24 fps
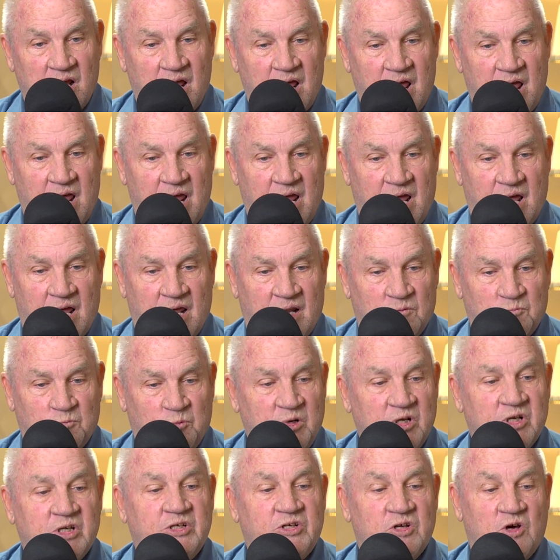and
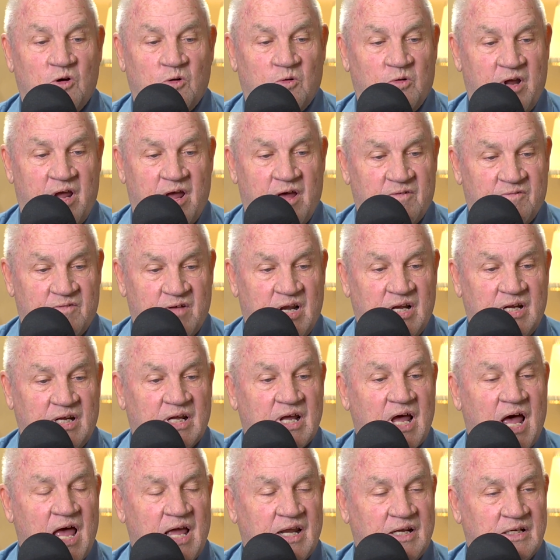we don't have any
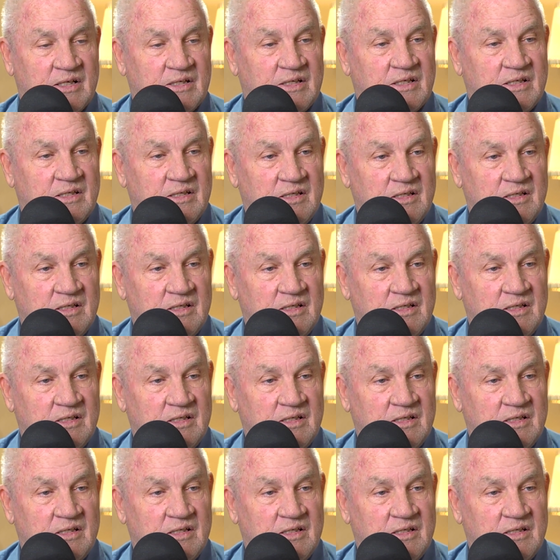kind of